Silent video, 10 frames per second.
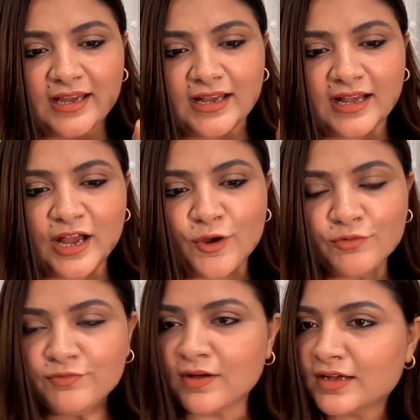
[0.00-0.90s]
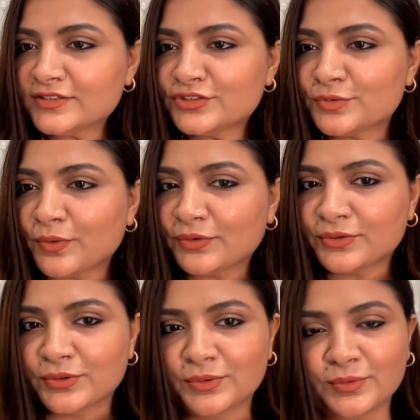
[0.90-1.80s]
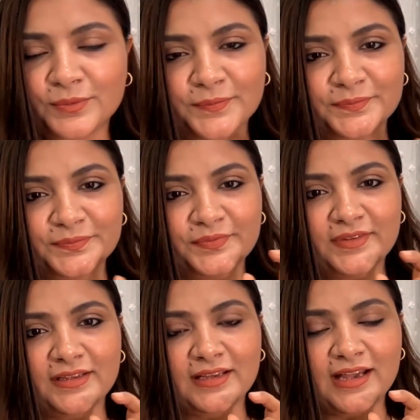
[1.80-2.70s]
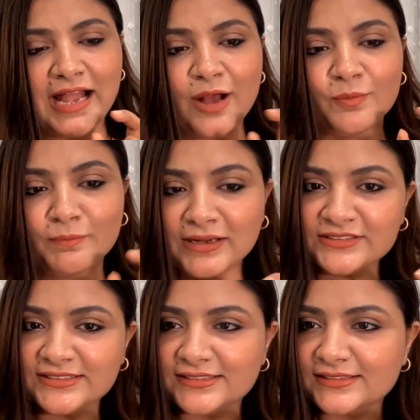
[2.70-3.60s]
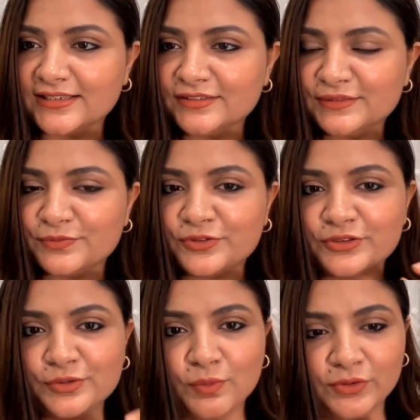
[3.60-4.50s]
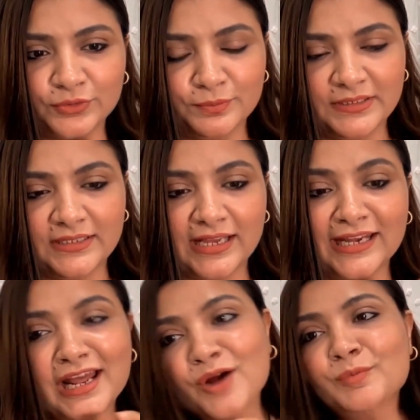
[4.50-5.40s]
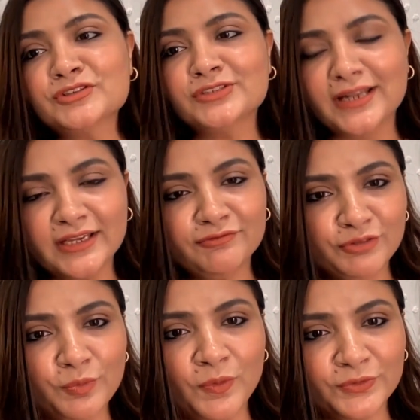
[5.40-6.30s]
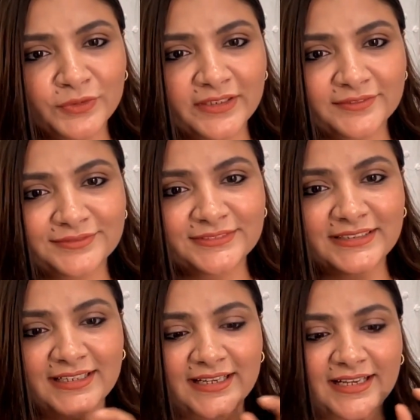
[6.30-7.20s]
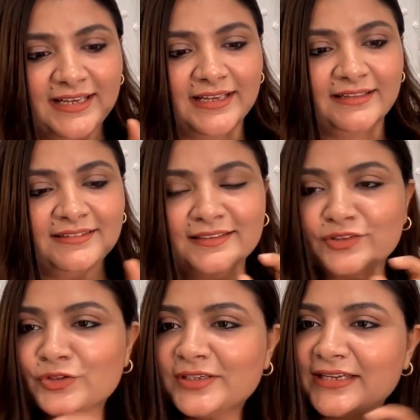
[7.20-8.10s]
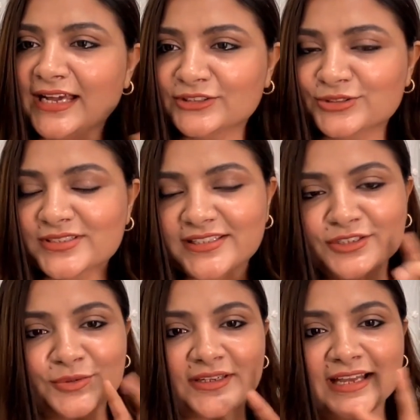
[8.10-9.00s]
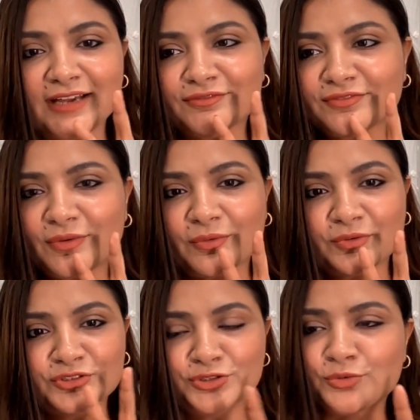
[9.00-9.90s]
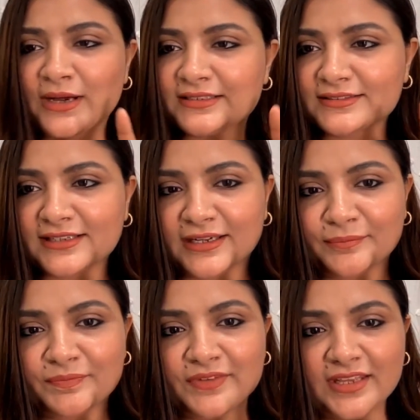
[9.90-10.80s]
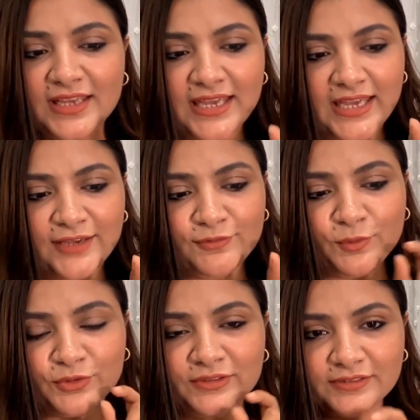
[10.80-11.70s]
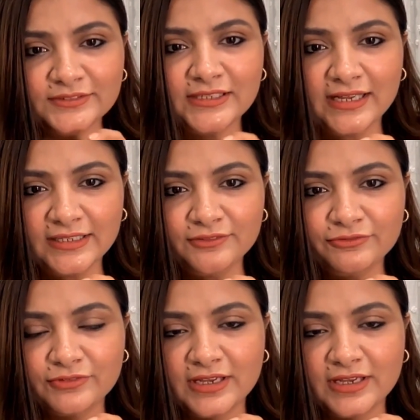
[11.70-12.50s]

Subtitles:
how fast you want to go, how much successful you want to be, and how much life you want to live. These are three tangents and you can have two at a time. If you want to live a life